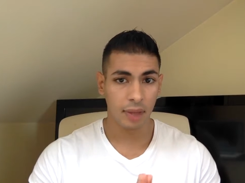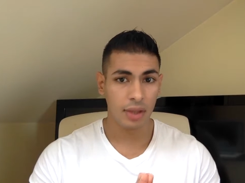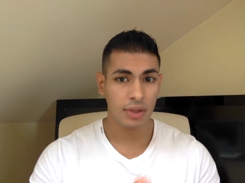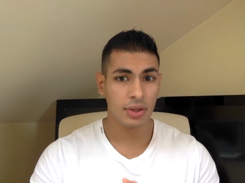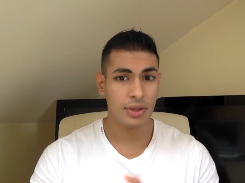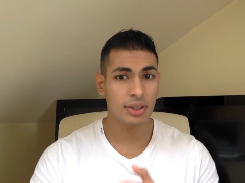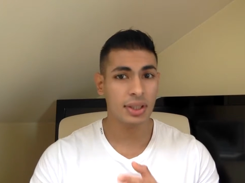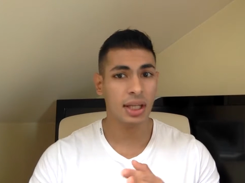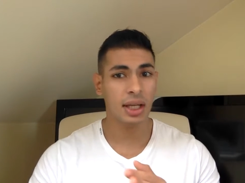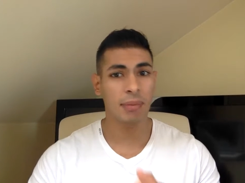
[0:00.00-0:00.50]

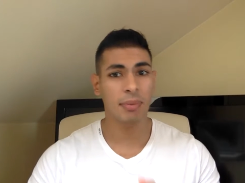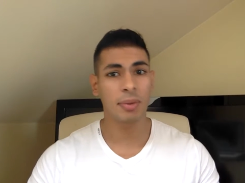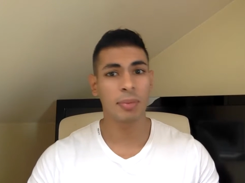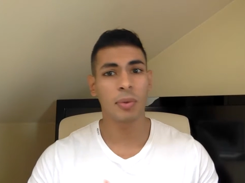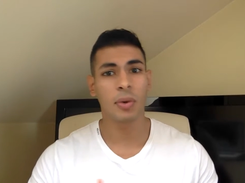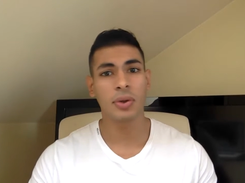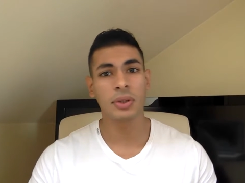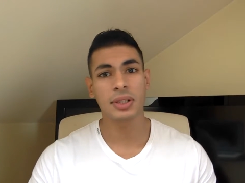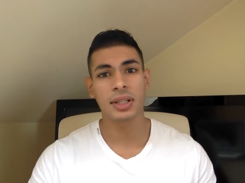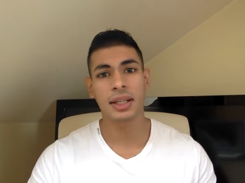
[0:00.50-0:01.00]
So it's going to be
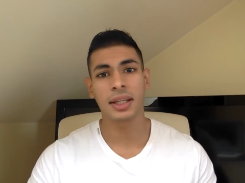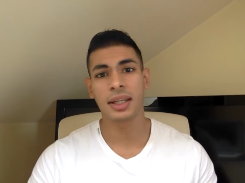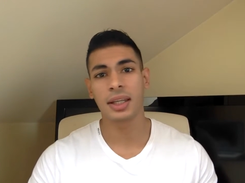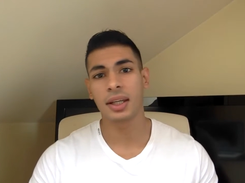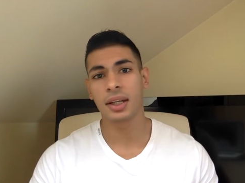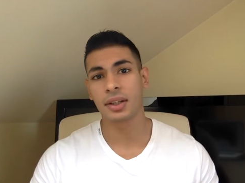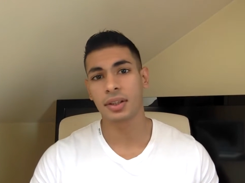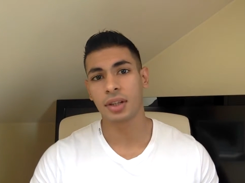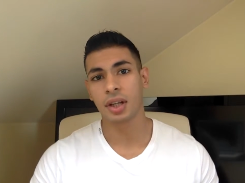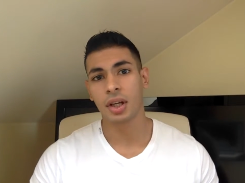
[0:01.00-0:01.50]
mostly
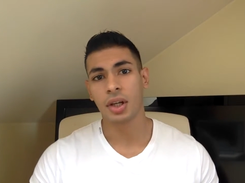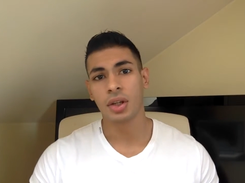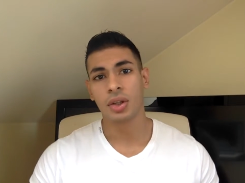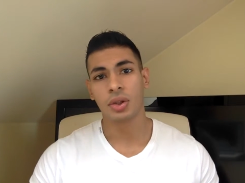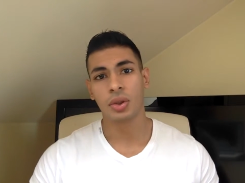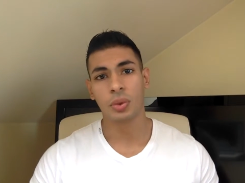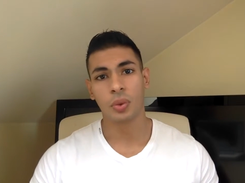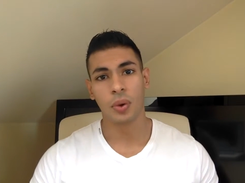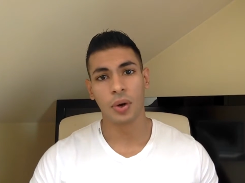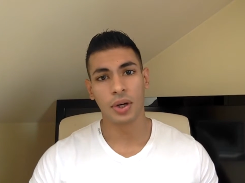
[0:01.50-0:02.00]
geared
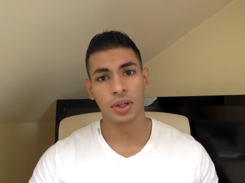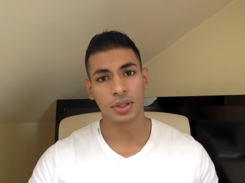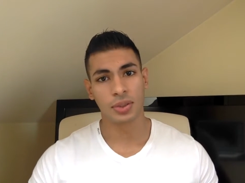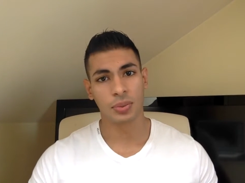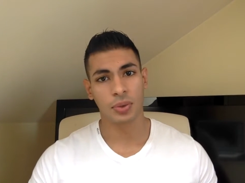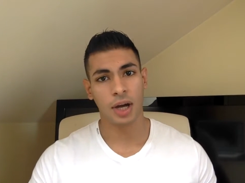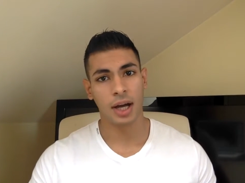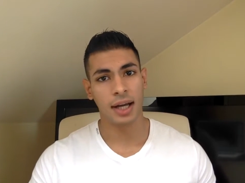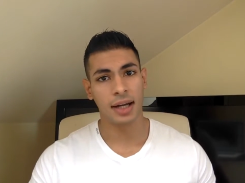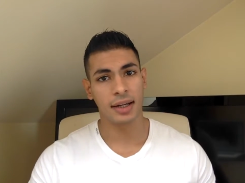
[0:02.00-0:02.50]
towards
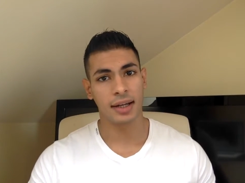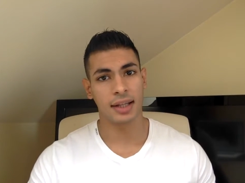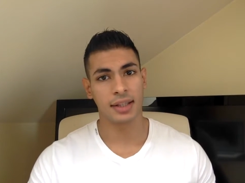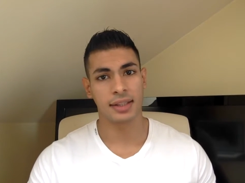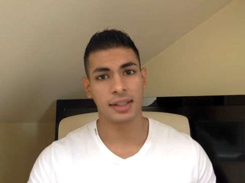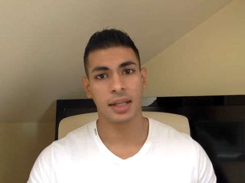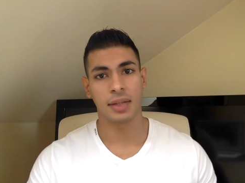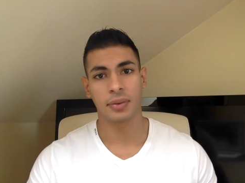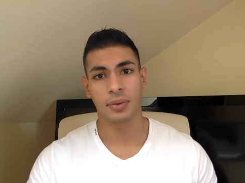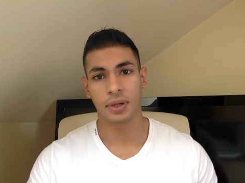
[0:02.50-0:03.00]
wireless
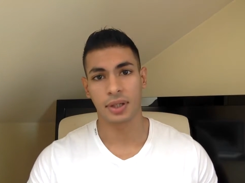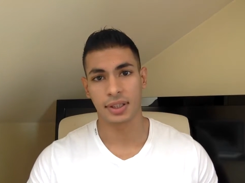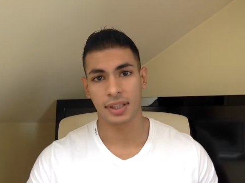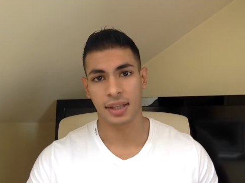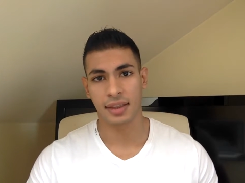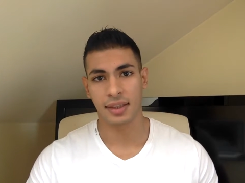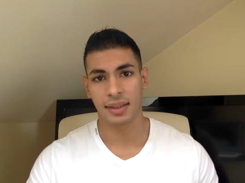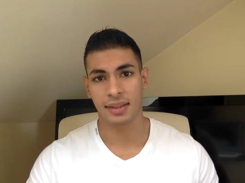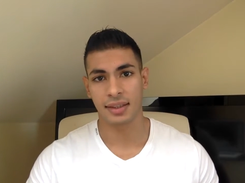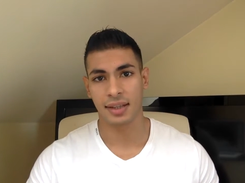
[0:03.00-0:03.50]
networks
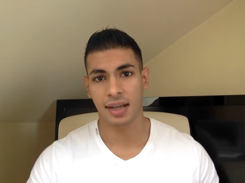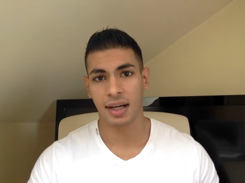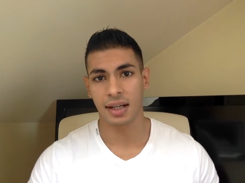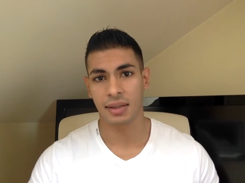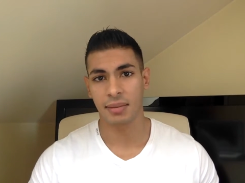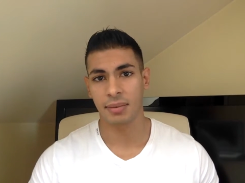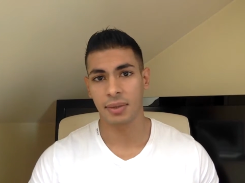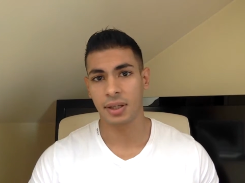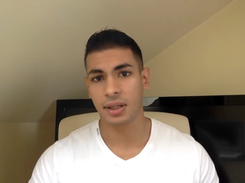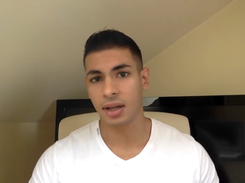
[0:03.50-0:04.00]
at the
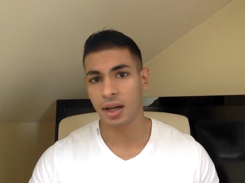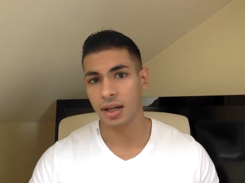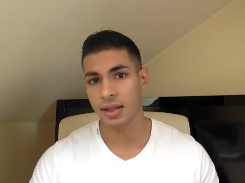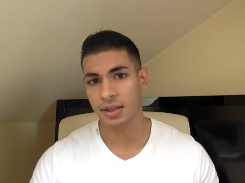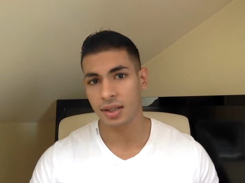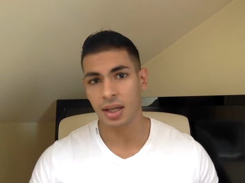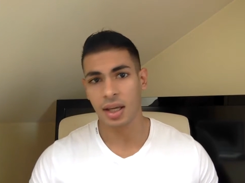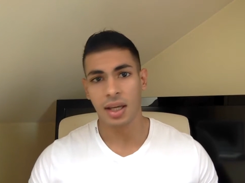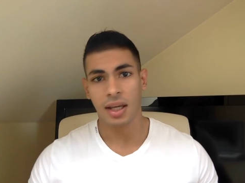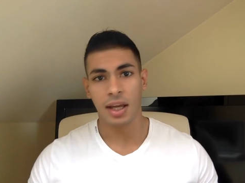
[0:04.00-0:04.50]
start,
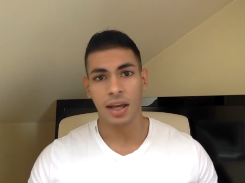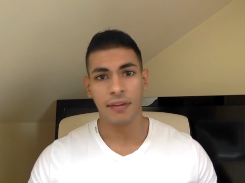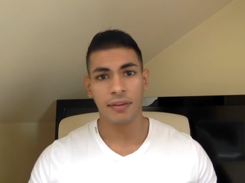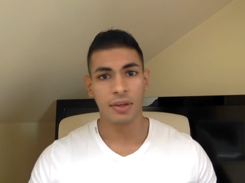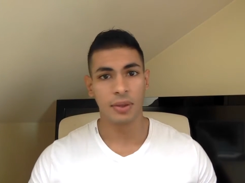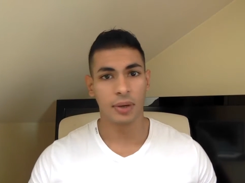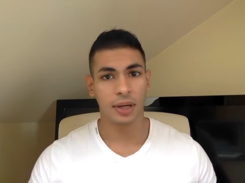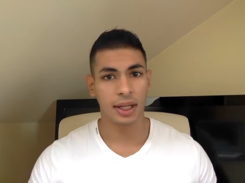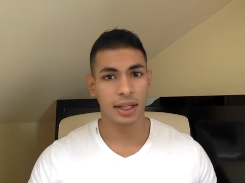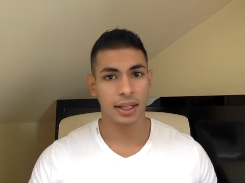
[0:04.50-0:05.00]
because if
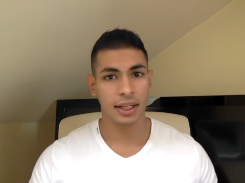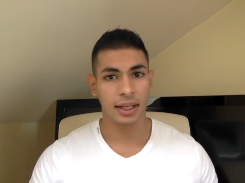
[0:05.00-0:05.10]
you want to